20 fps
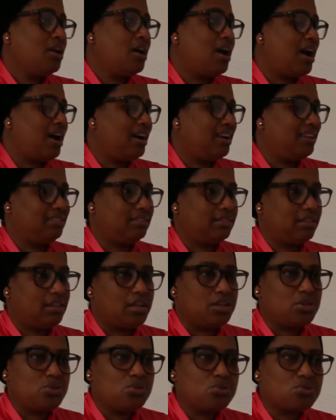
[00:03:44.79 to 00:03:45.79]
And
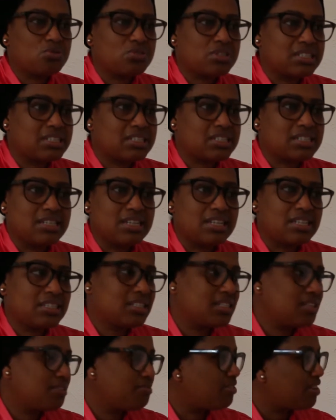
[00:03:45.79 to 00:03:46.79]
they use these
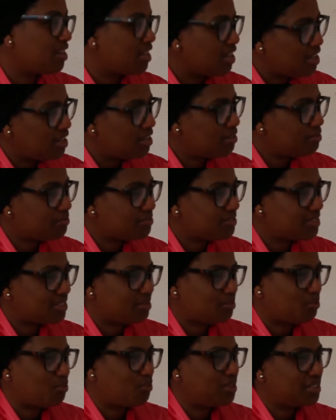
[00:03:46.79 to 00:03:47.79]
native
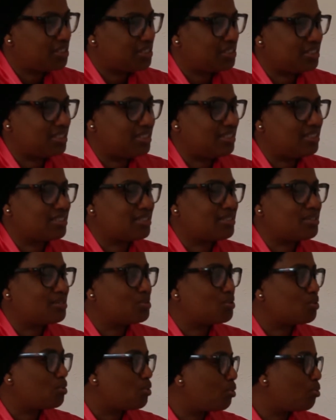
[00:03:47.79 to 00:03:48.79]
leaves, which is